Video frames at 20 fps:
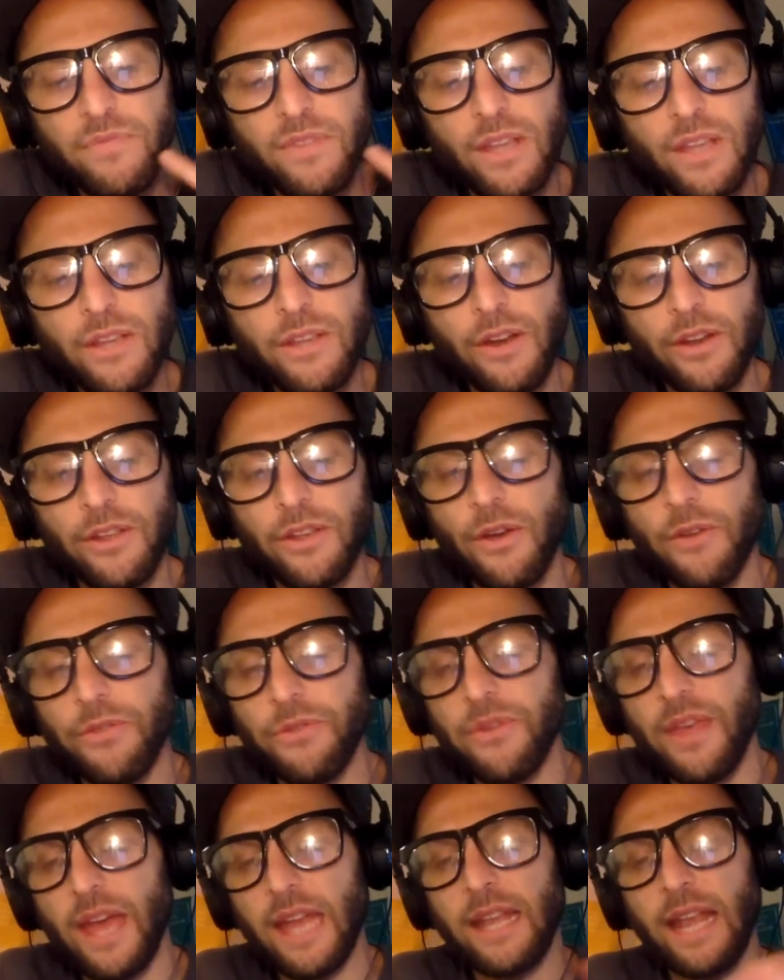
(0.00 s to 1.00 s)
you go
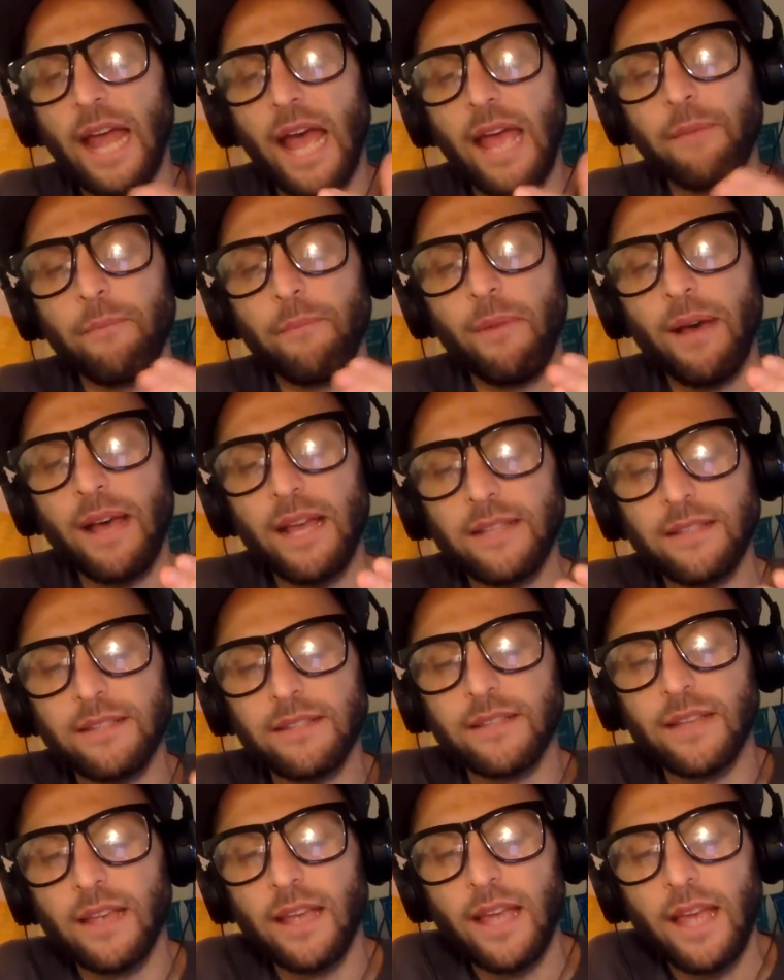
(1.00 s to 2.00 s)
through that 9
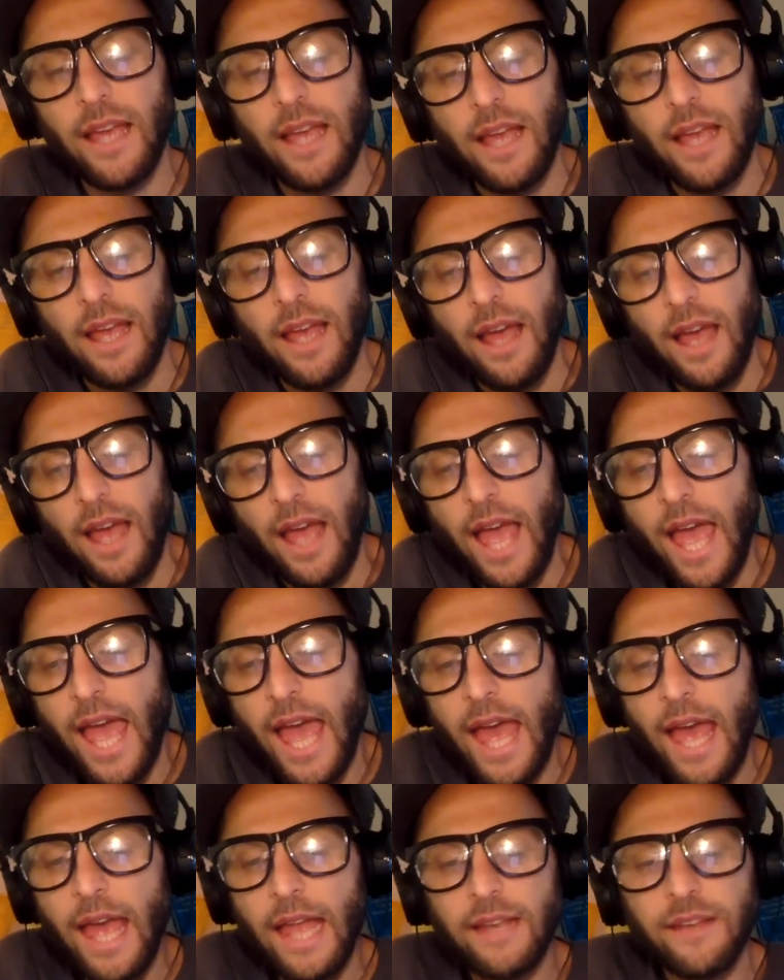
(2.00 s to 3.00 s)
months
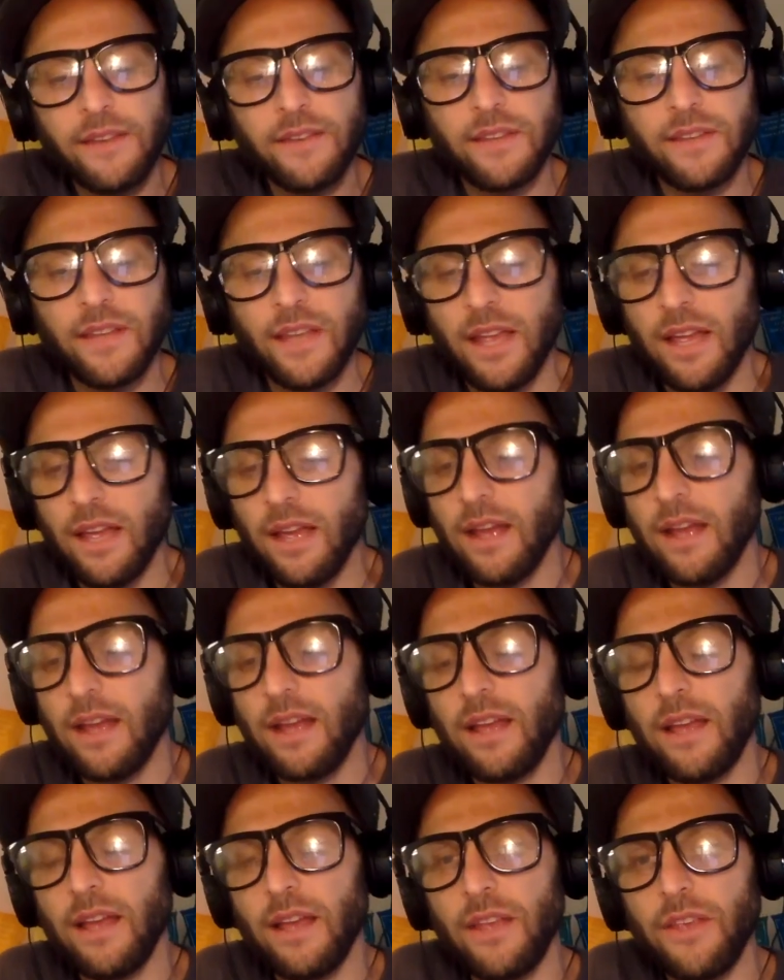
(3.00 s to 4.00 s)
and
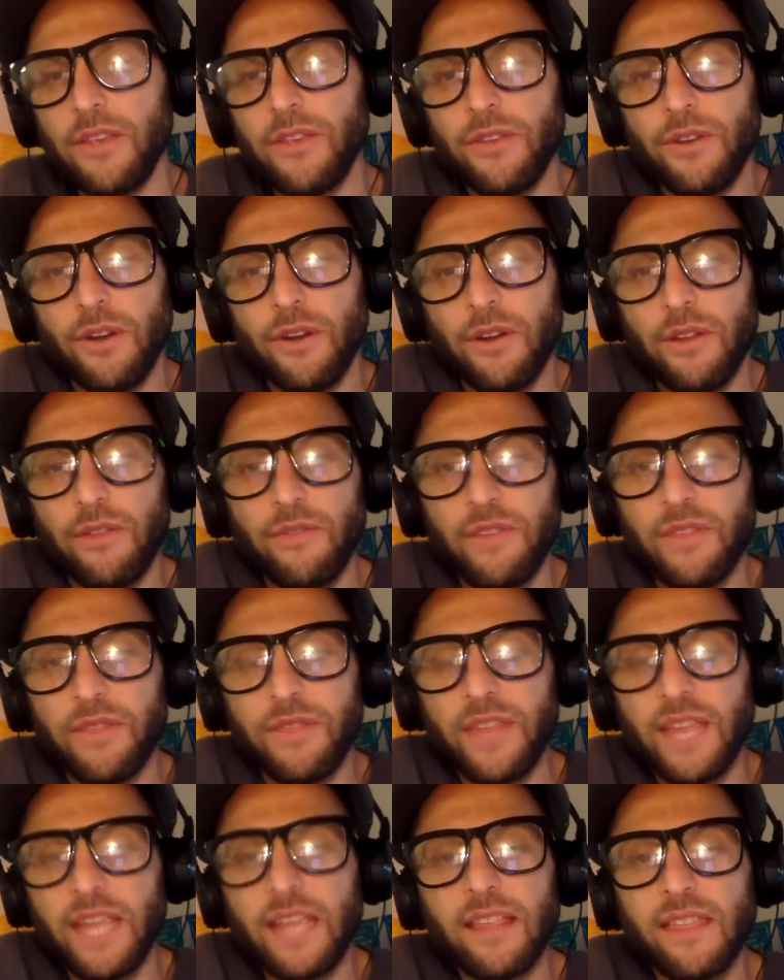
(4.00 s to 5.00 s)
you don't even
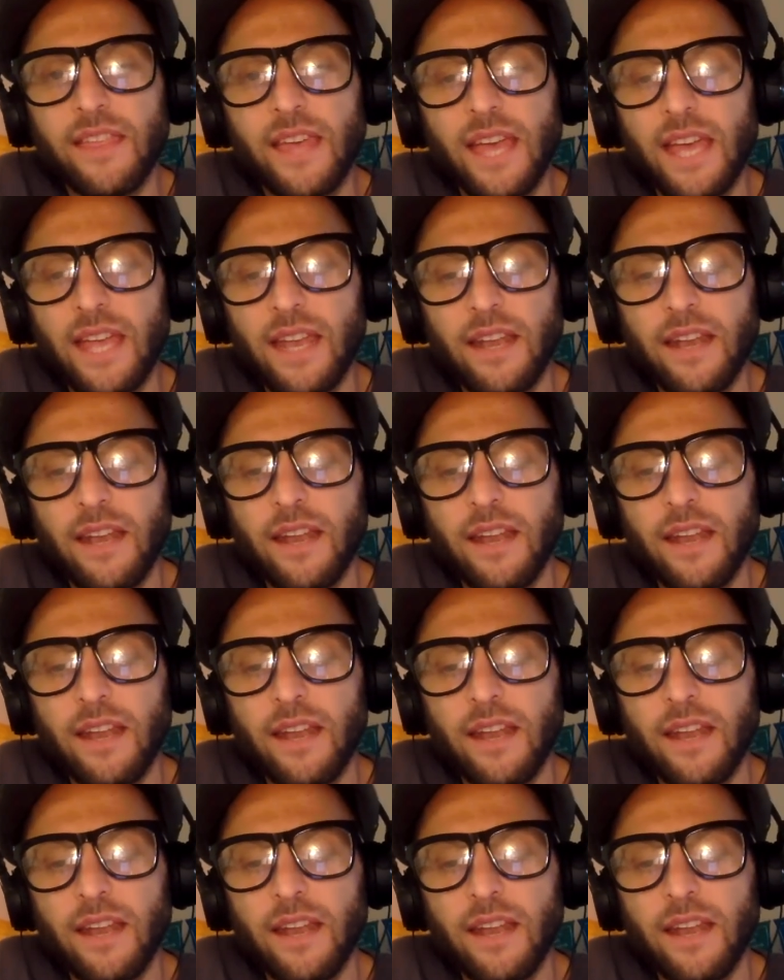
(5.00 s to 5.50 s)
think that,